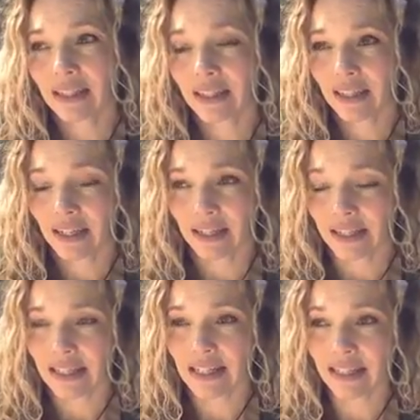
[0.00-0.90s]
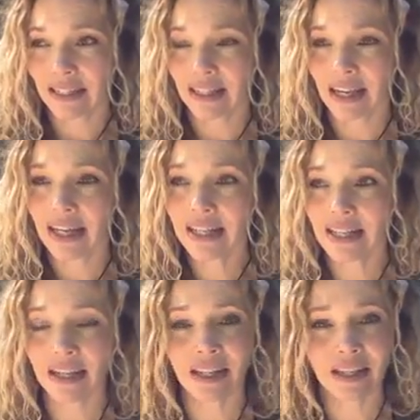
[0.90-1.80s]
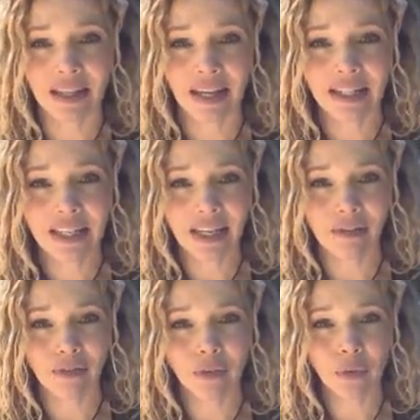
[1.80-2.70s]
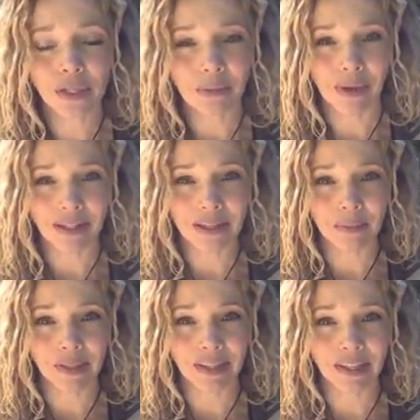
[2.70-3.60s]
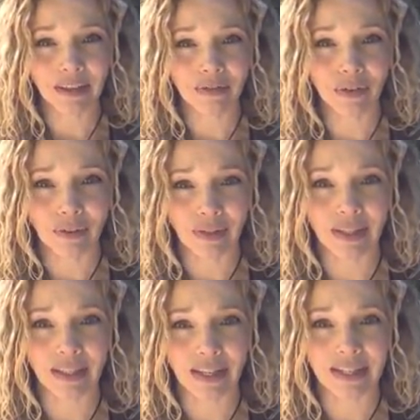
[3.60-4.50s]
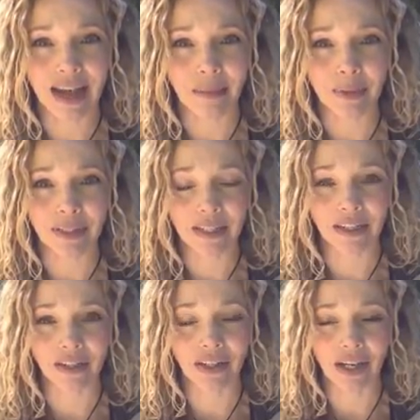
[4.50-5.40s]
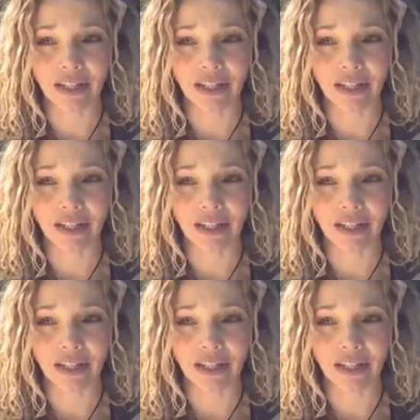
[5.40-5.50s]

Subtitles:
And they said that they take full responsibility for everything that's happened here. And